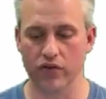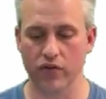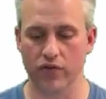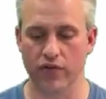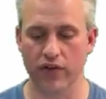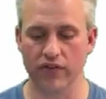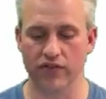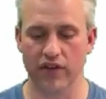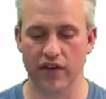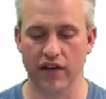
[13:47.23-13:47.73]
So if
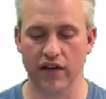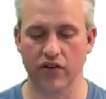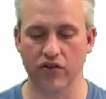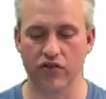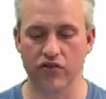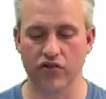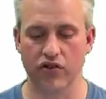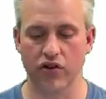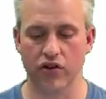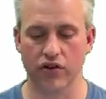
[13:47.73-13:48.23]
I say Enter
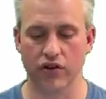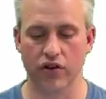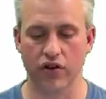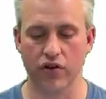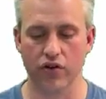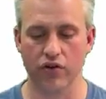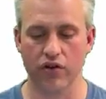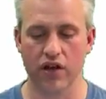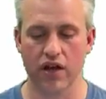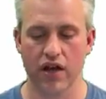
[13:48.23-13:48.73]
Start
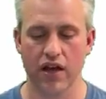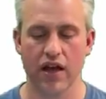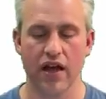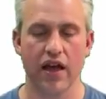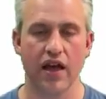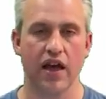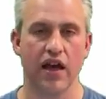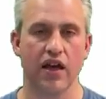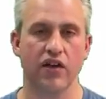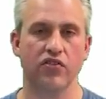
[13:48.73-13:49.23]
Code,
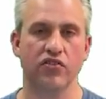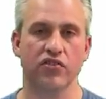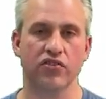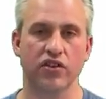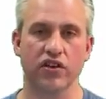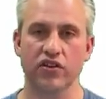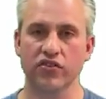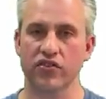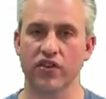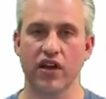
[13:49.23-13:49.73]
it's just
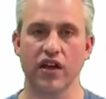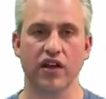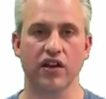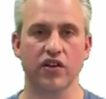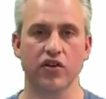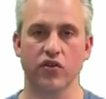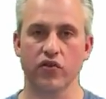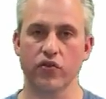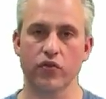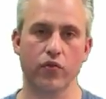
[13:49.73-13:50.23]
going to say
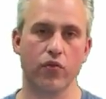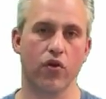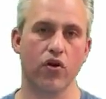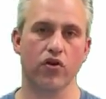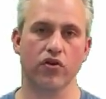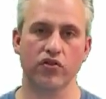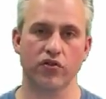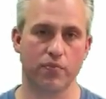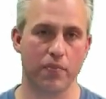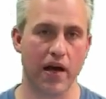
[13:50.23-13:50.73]
you're in the
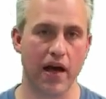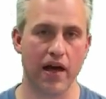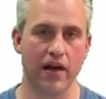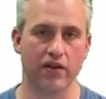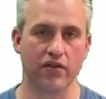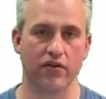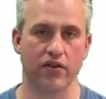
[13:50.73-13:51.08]
wrong spot.